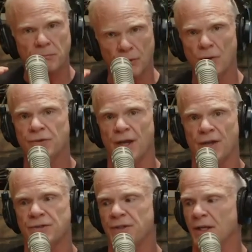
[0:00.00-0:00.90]

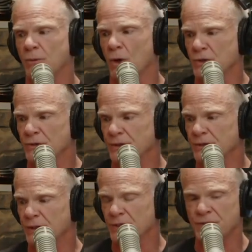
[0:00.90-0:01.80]
protest in
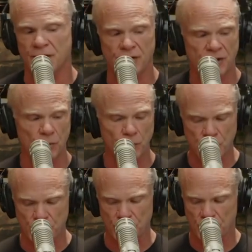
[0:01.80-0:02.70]
Washington, D.C., the
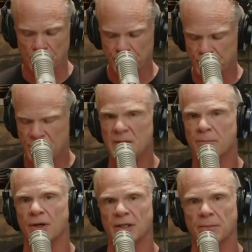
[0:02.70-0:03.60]
original Tea
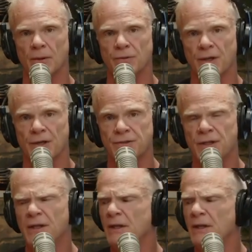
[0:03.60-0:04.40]
Party protests.